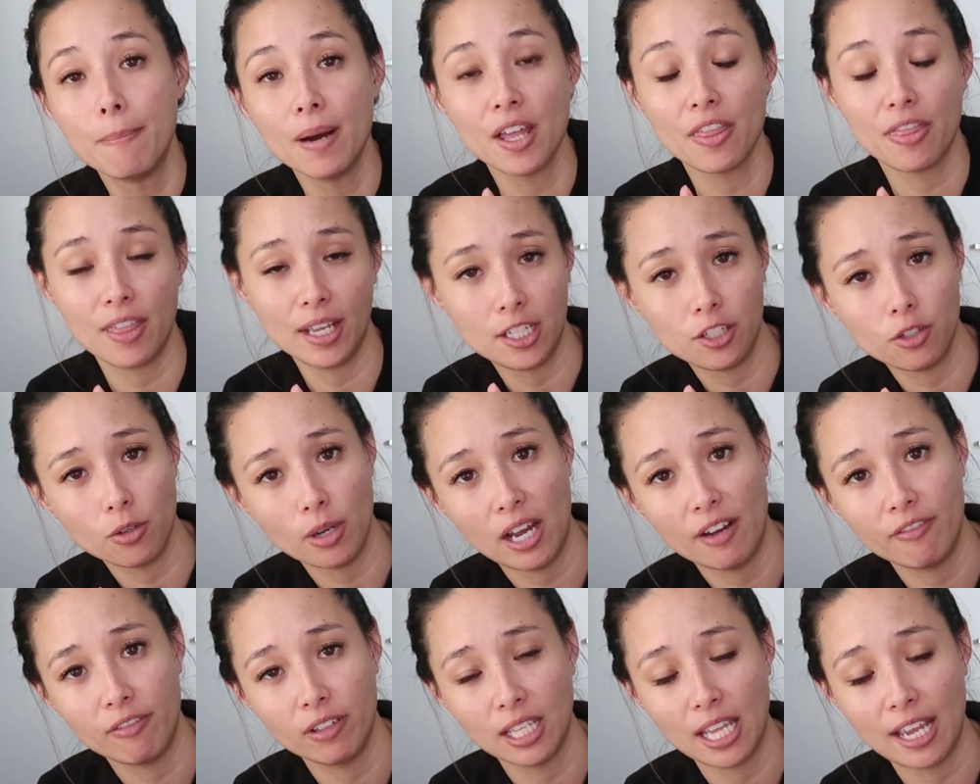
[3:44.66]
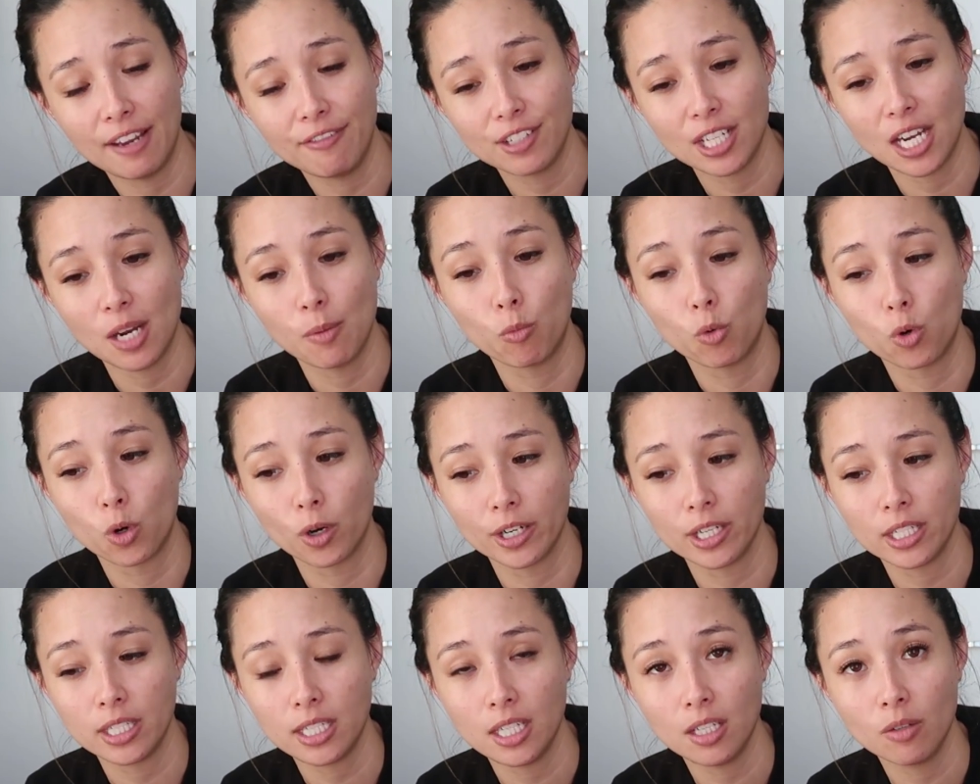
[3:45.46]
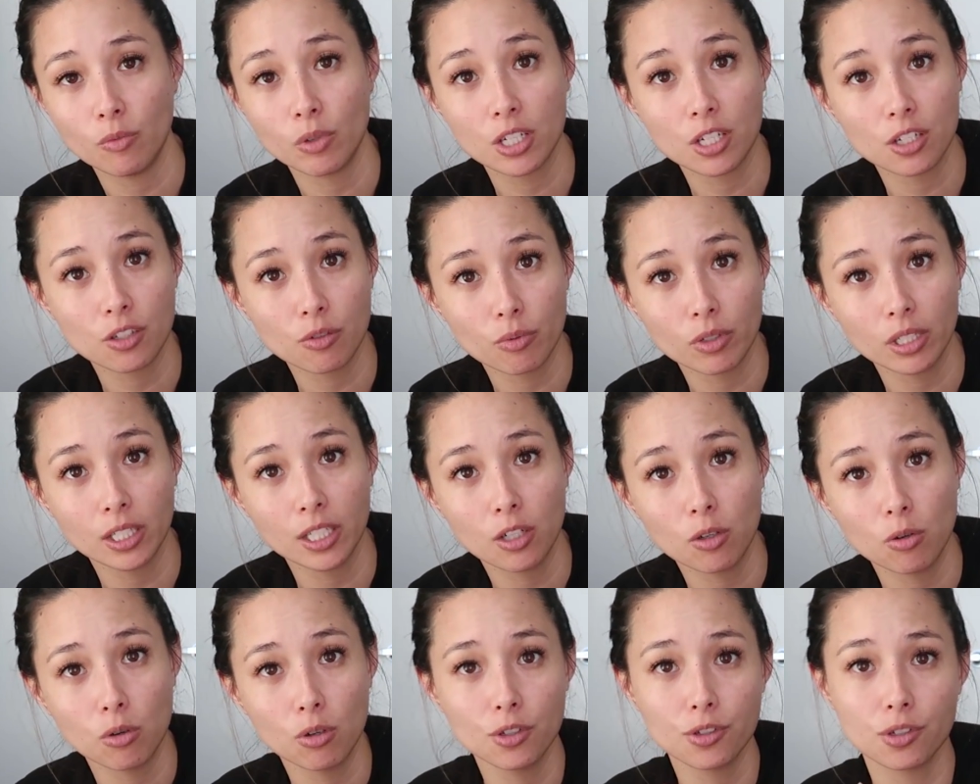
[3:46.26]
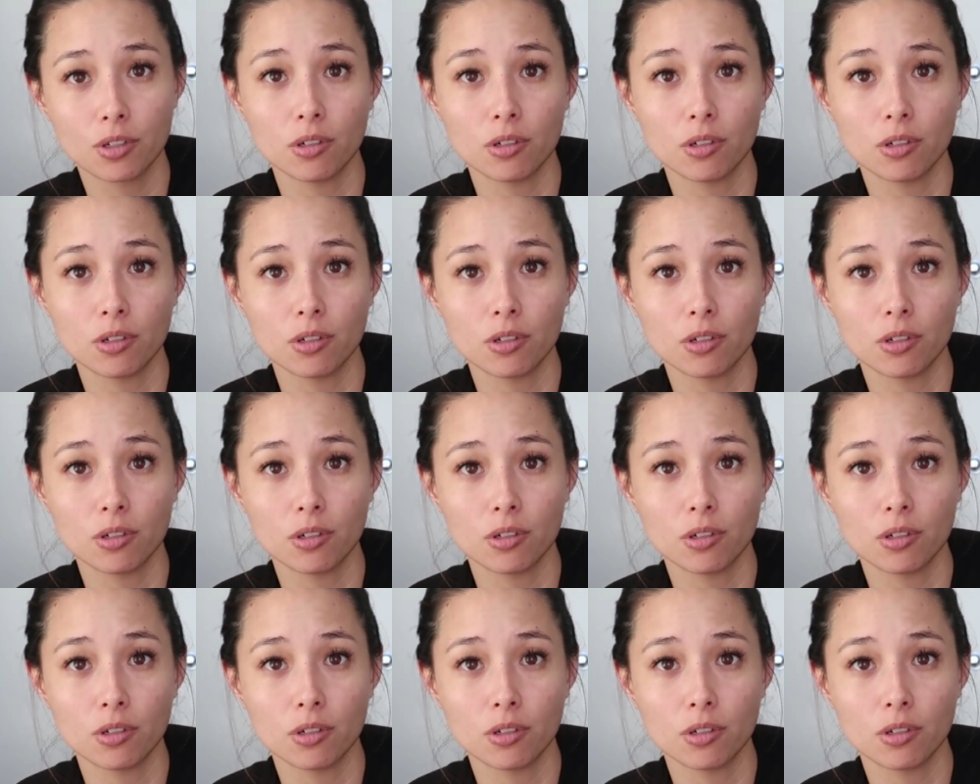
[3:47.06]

But they do have a lifetime warranty, which is really cool.